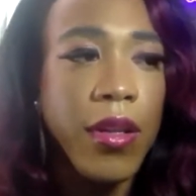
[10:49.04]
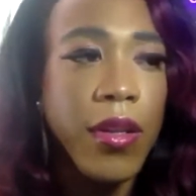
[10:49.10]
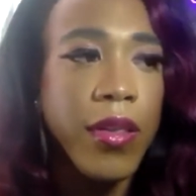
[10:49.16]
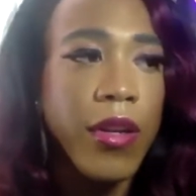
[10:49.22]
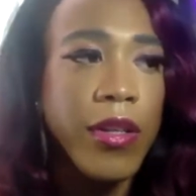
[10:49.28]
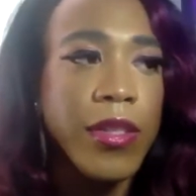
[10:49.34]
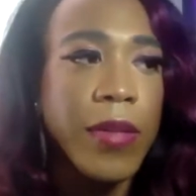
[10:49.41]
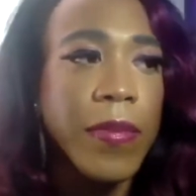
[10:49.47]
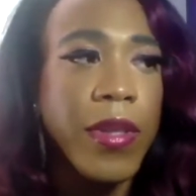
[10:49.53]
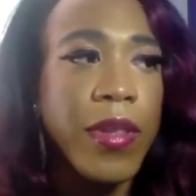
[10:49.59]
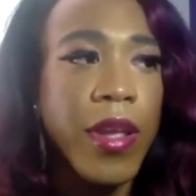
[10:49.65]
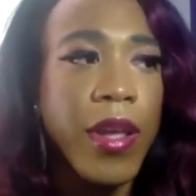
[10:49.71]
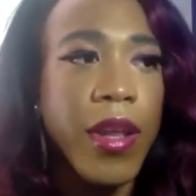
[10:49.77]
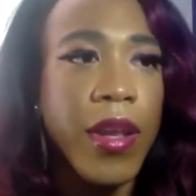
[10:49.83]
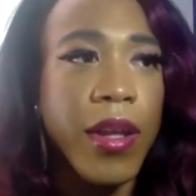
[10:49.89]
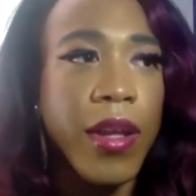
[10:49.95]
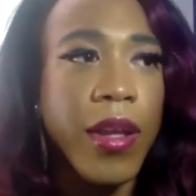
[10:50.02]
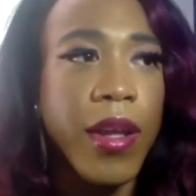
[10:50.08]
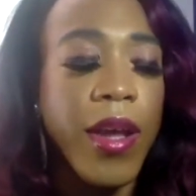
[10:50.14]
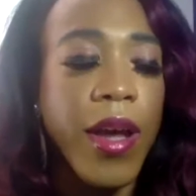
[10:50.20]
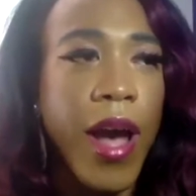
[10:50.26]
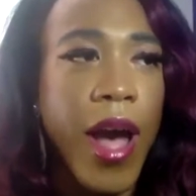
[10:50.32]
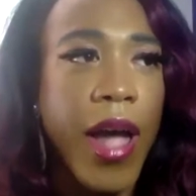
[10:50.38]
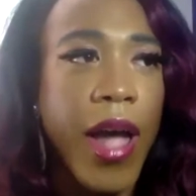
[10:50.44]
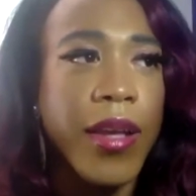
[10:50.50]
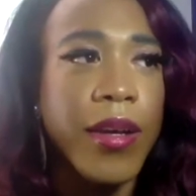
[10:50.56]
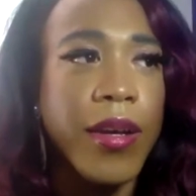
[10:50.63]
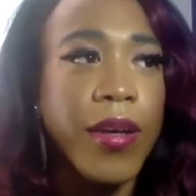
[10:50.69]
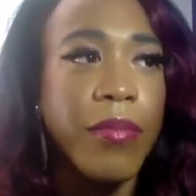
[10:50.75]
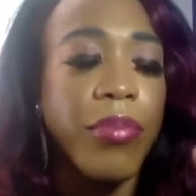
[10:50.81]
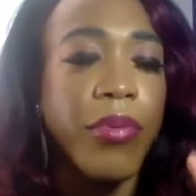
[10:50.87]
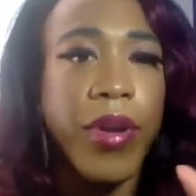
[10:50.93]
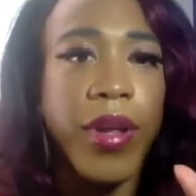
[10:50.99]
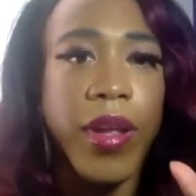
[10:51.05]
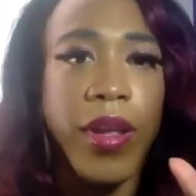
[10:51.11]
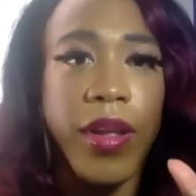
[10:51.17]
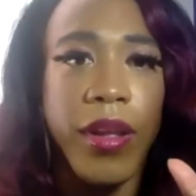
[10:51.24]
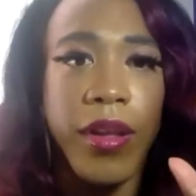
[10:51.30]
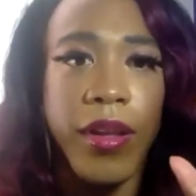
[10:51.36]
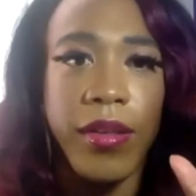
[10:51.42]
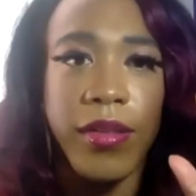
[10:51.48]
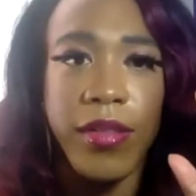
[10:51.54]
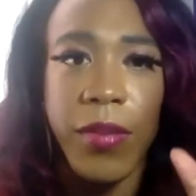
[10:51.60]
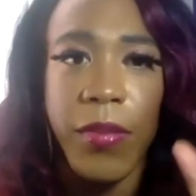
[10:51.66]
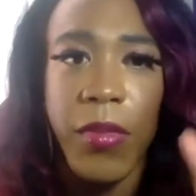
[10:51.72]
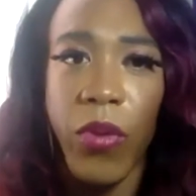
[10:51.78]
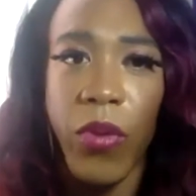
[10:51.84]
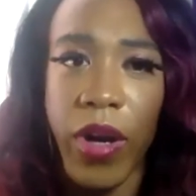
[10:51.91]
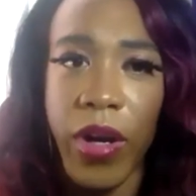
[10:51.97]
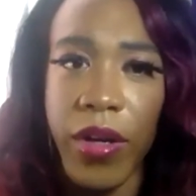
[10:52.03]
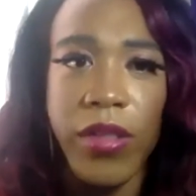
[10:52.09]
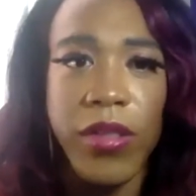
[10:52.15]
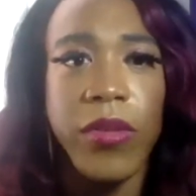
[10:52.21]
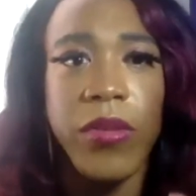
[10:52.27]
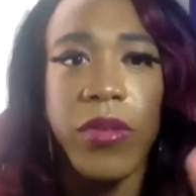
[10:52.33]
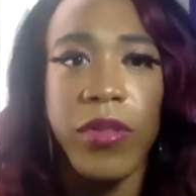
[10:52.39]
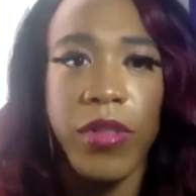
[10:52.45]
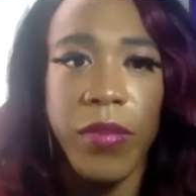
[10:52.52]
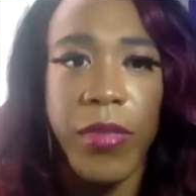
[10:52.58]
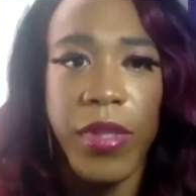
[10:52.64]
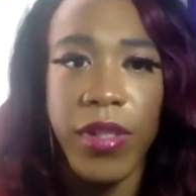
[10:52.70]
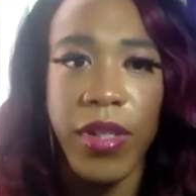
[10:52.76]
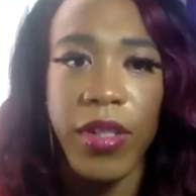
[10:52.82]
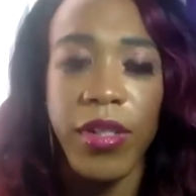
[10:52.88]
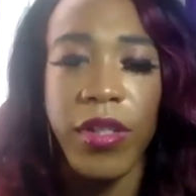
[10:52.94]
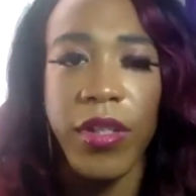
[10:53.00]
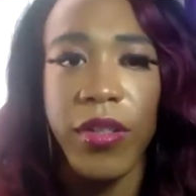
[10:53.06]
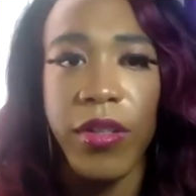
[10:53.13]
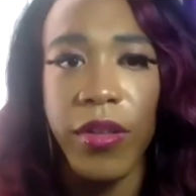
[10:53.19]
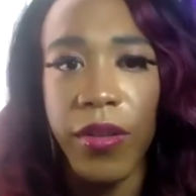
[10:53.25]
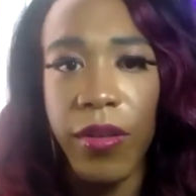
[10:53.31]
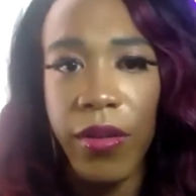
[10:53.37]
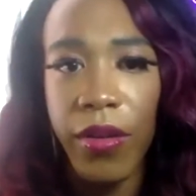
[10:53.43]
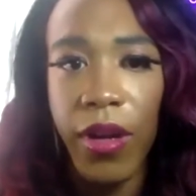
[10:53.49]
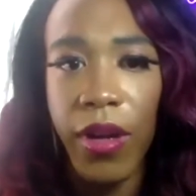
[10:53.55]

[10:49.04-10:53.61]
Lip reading: something that I could bring some awareness to or some attention to.